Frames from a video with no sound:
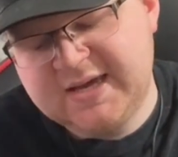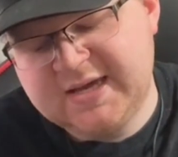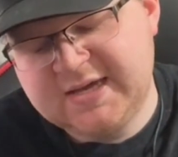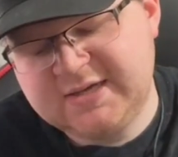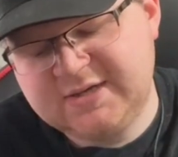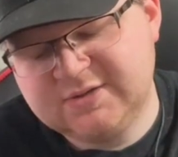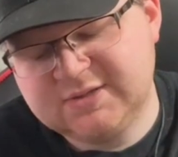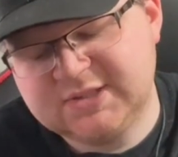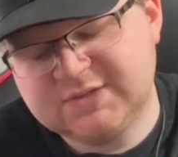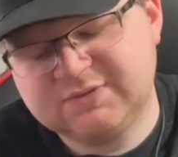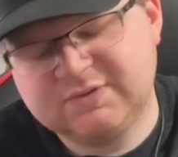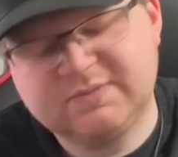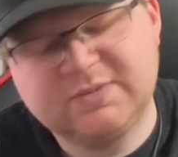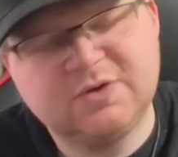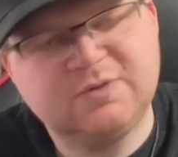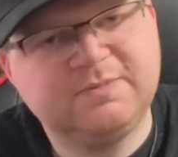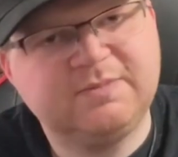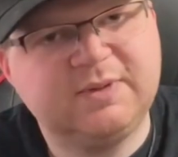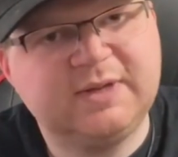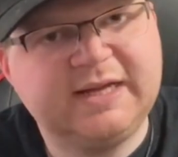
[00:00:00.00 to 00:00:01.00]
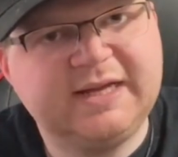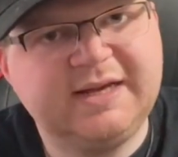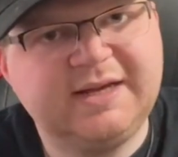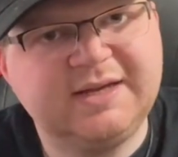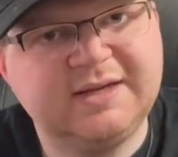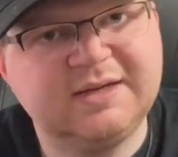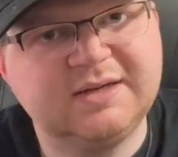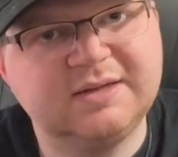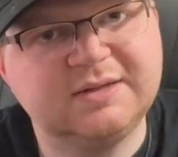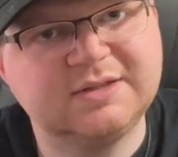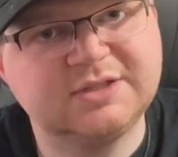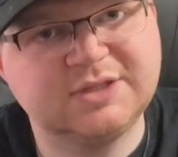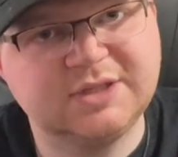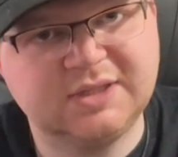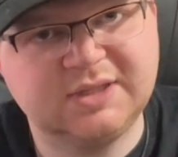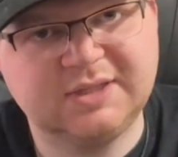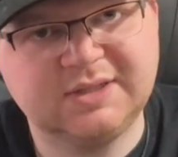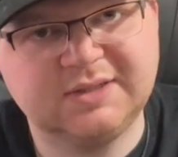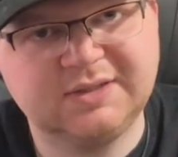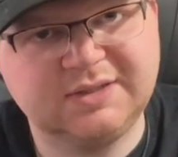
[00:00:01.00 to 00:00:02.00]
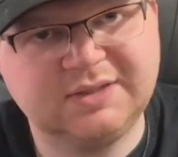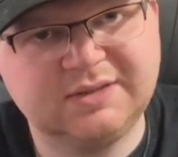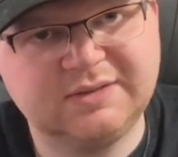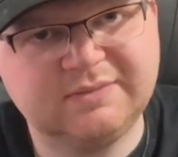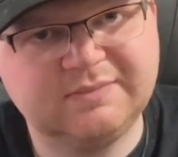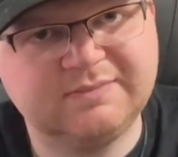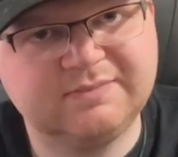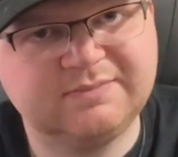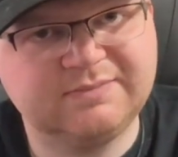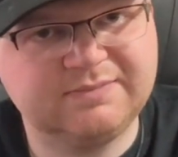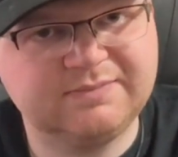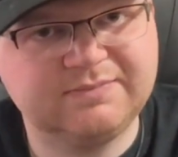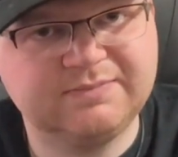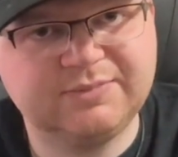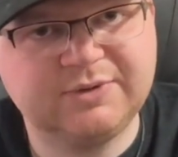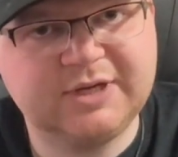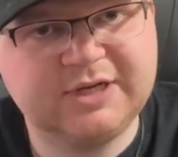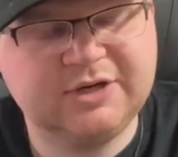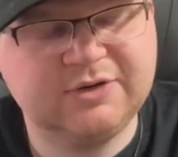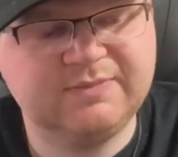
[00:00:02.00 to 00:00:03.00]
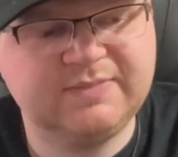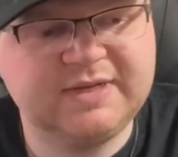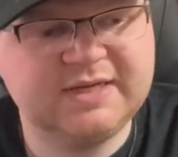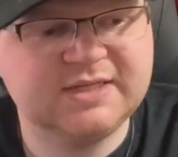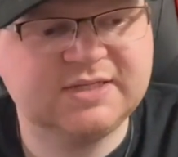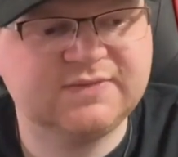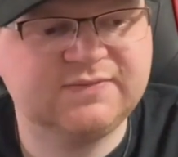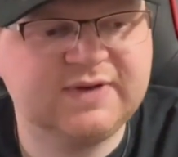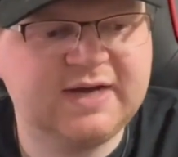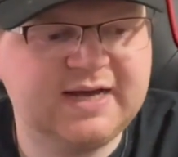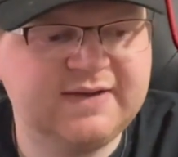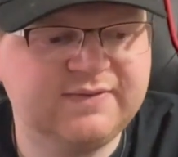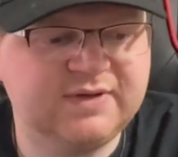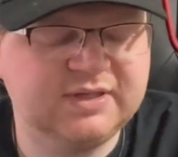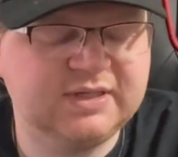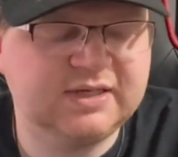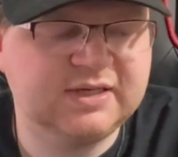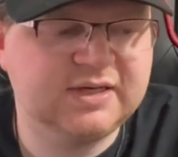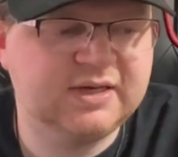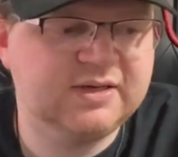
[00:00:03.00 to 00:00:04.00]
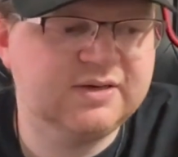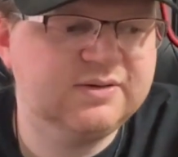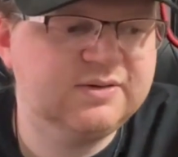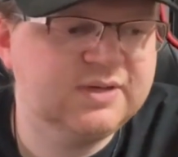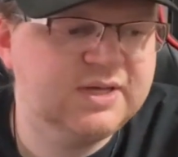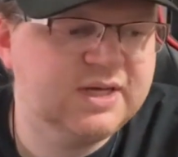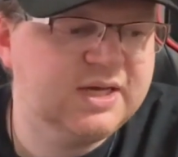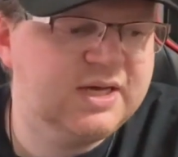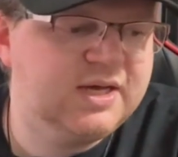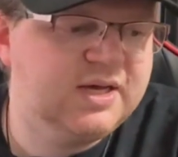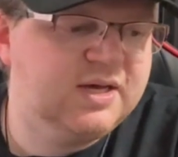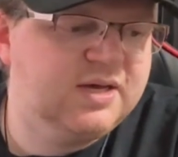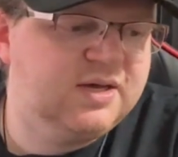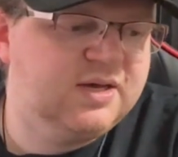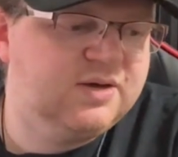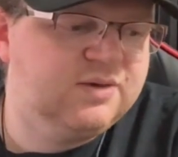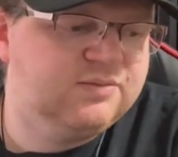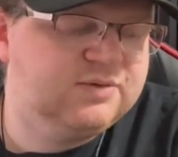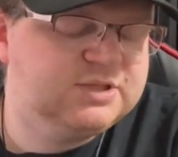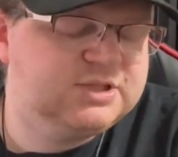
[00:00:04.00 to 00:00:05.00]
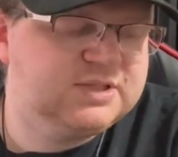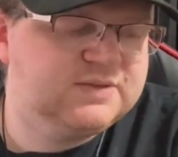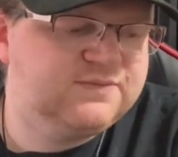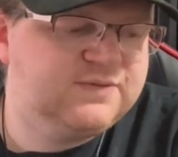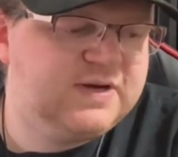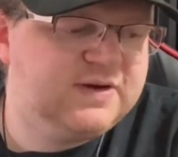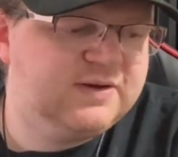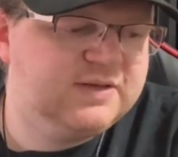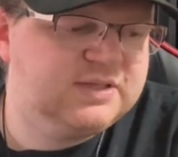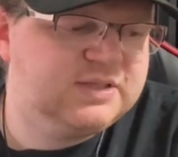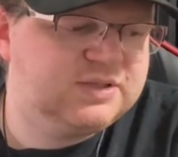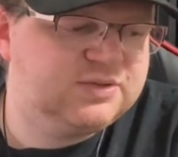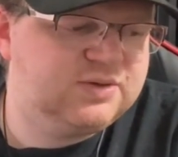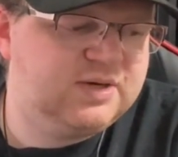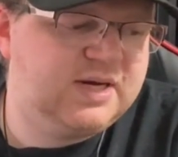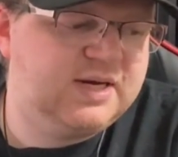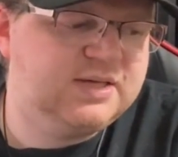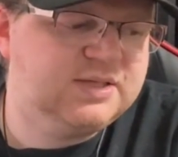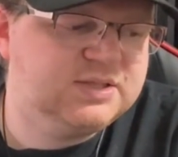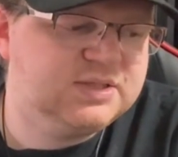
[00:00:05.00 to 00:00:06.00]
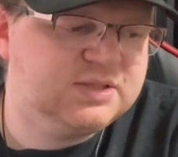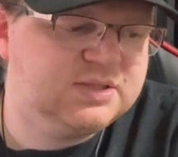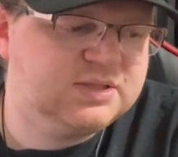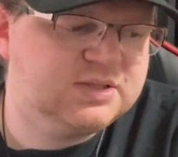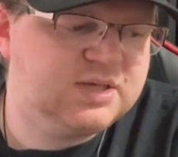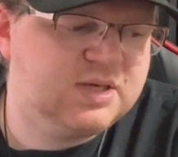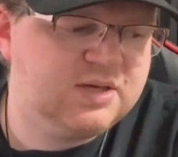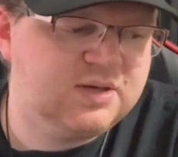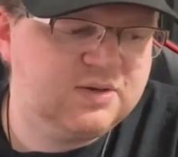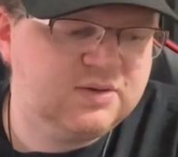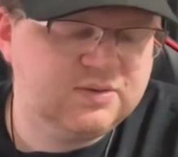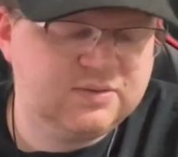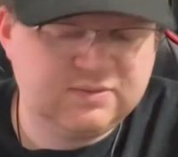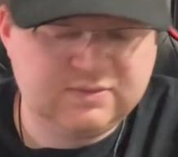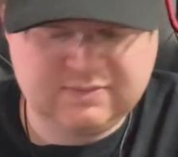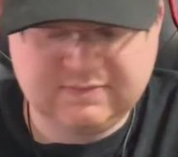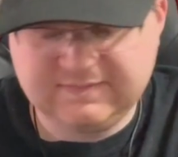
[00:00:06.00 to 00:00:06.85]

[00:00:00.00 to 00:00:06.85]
It uses remote play to play your PS5 on the go, which is very strange. So